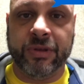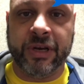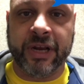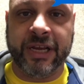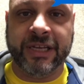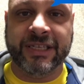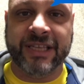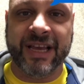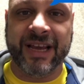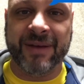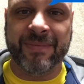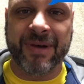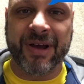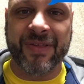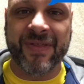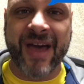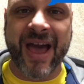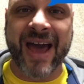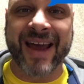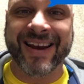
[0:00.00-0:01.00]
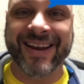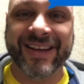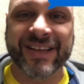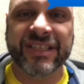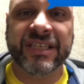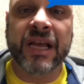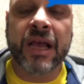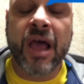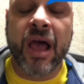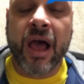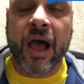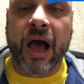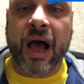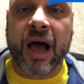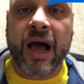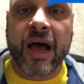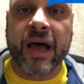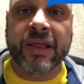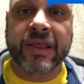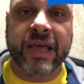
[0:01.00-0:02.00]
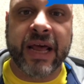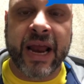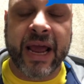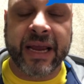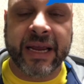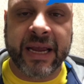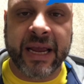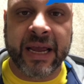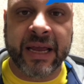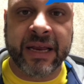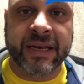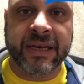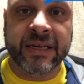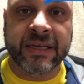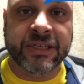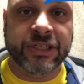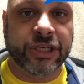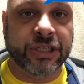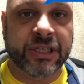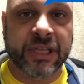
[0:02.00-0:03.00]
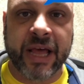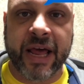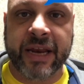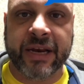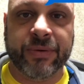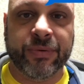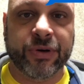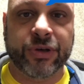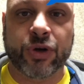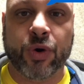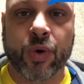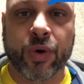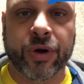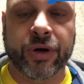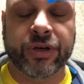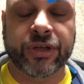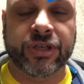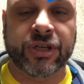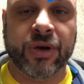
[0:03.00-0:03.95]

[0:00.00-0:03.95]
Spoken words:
and it will go ahead and do it. Now, the way I'm recording this, I'm recording